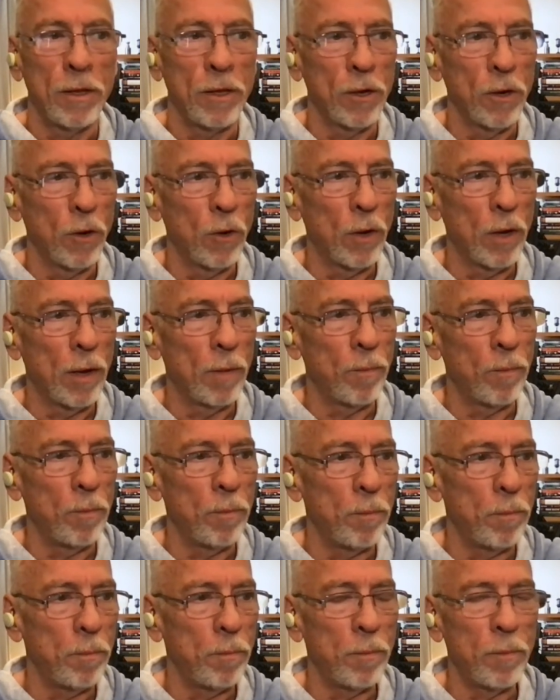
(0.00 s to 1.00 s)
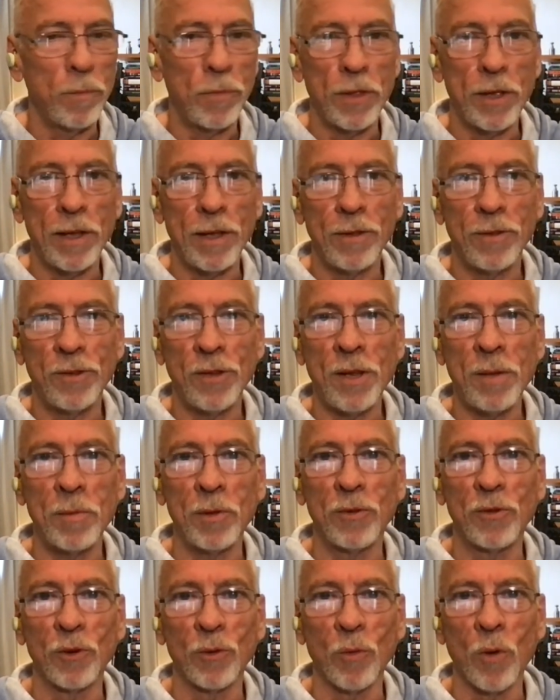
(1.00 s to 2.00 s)
You know, uh, the team
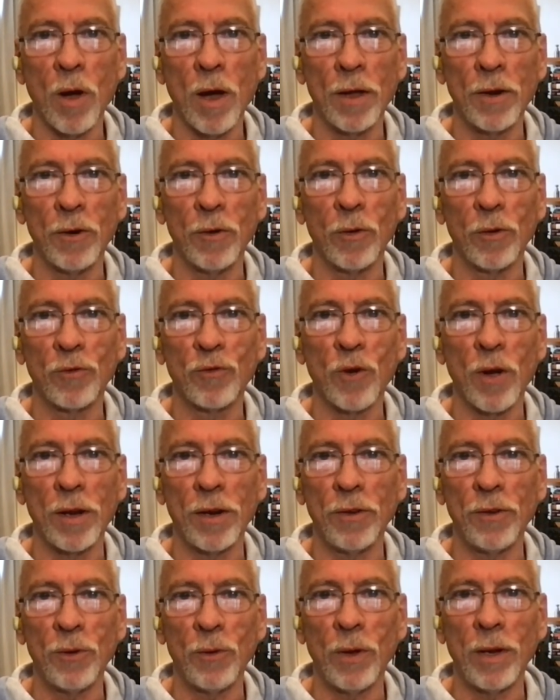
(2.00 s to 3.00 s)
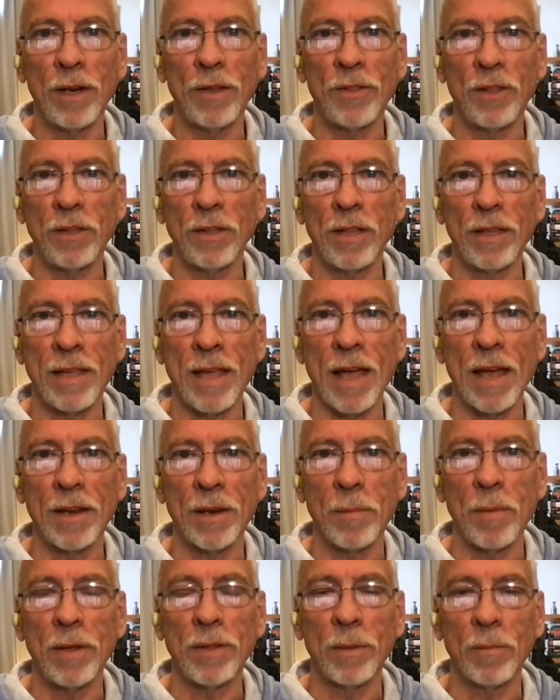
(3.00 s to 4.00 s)
in Toronto are trying to do anything they
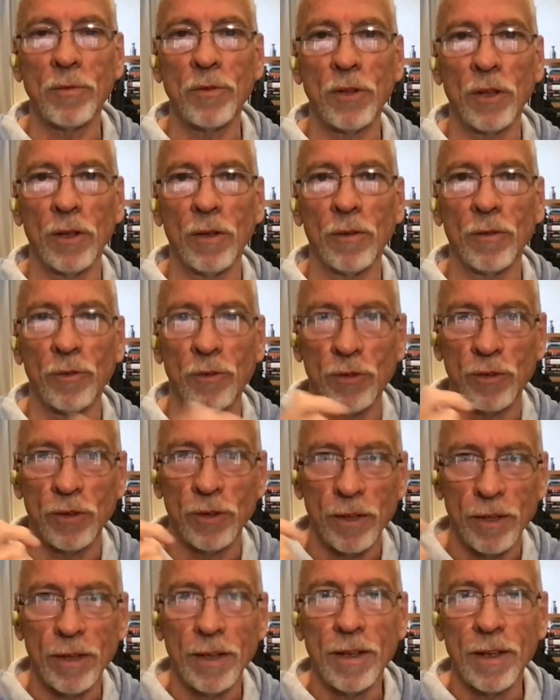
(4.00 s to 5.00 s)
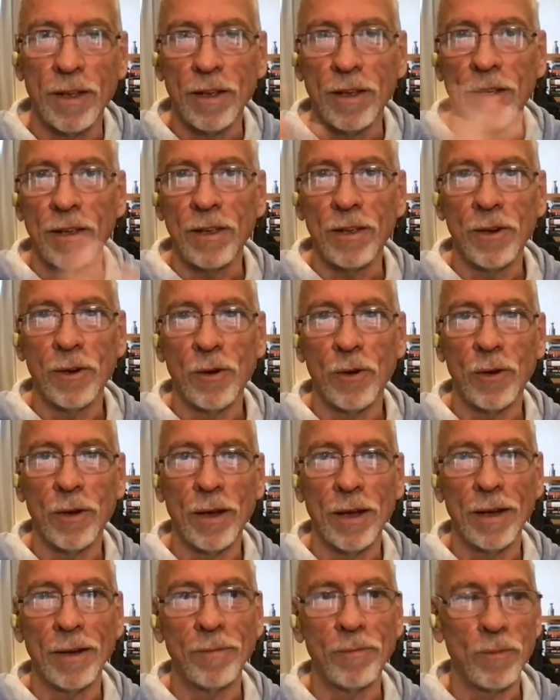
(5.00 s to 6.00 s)
can to make themselves, you know,
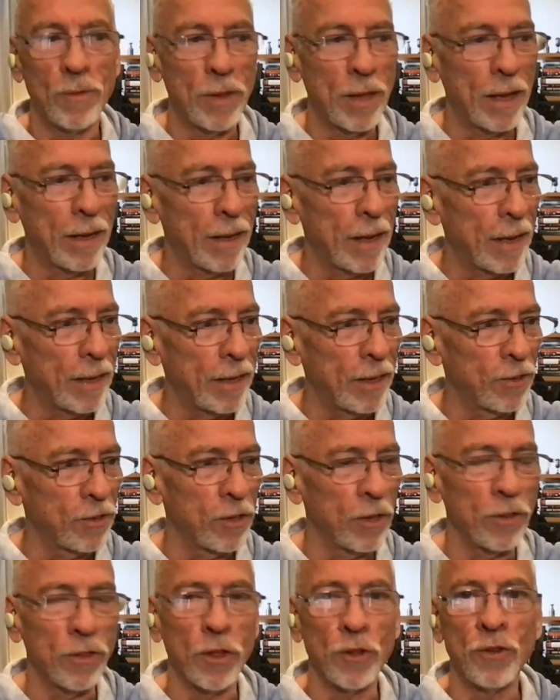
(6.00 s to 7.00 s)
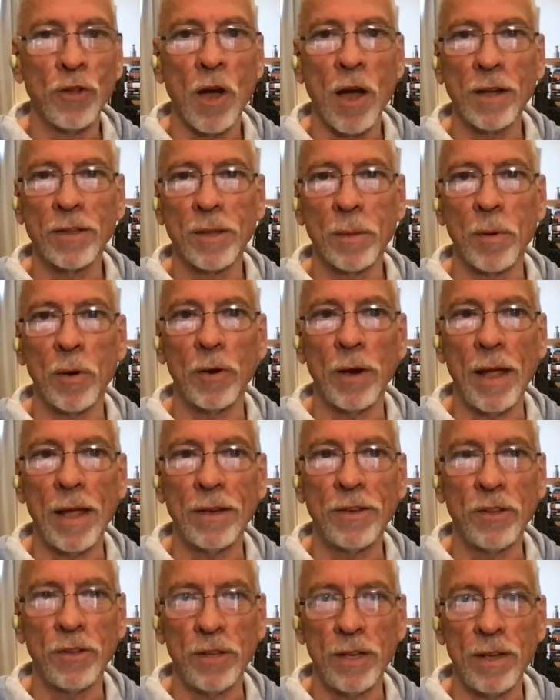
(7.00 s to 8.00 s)
uh, I, I guess the talked about
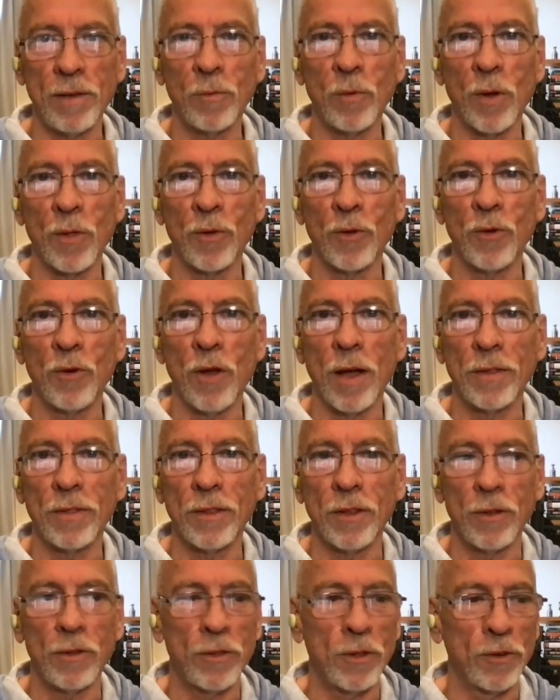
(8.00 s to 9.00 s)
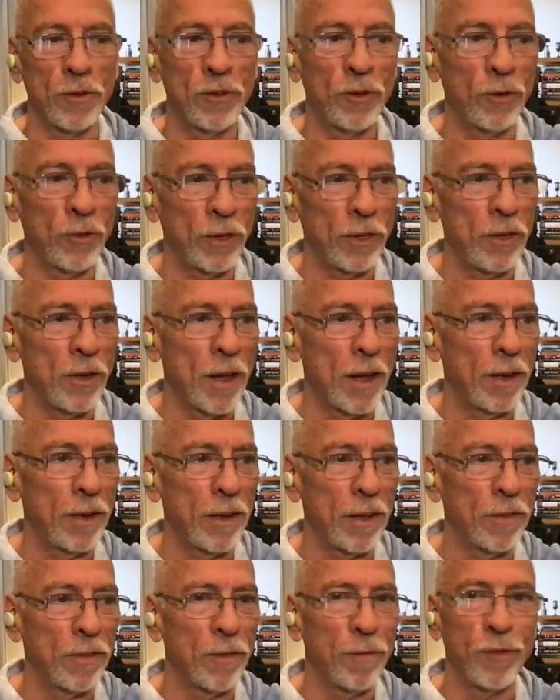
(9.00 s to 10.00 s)
entity, whether or not they're, they're certainly
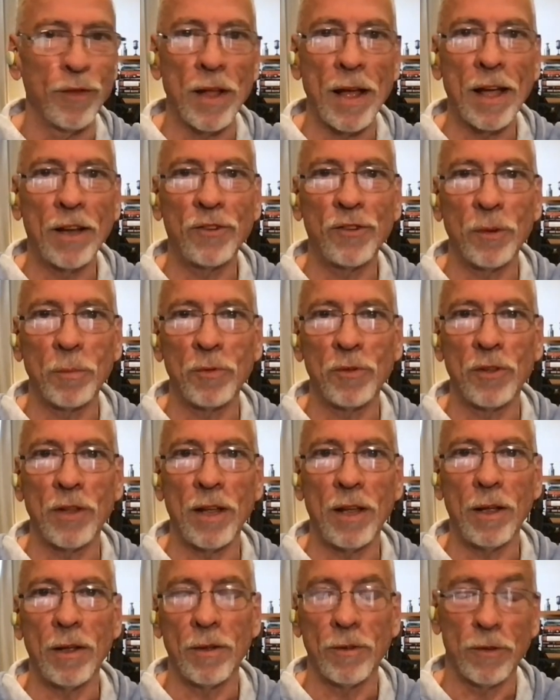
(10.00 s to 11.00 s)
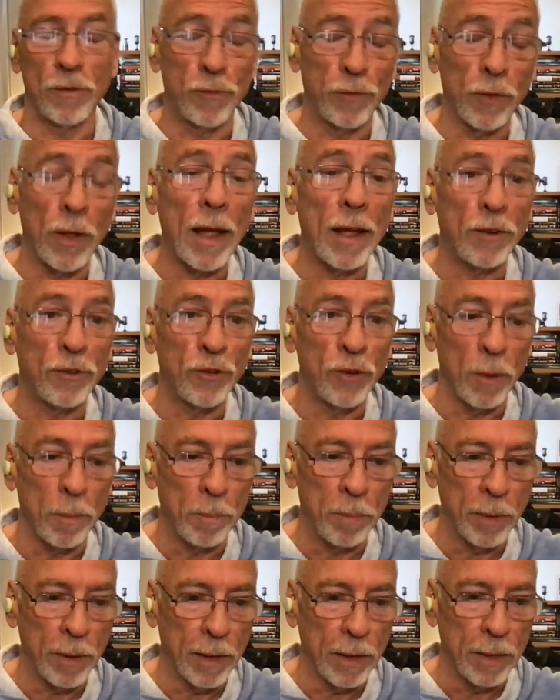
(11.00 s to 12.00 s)
not the flagship state, uh,
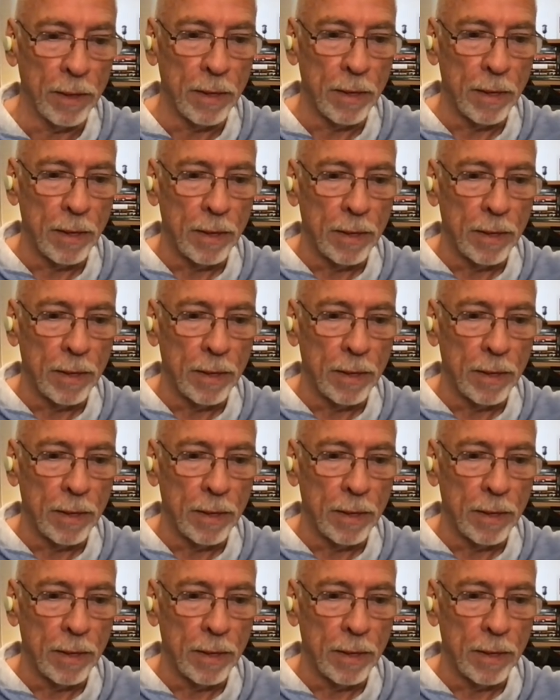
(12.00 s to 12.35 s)
flagship uh,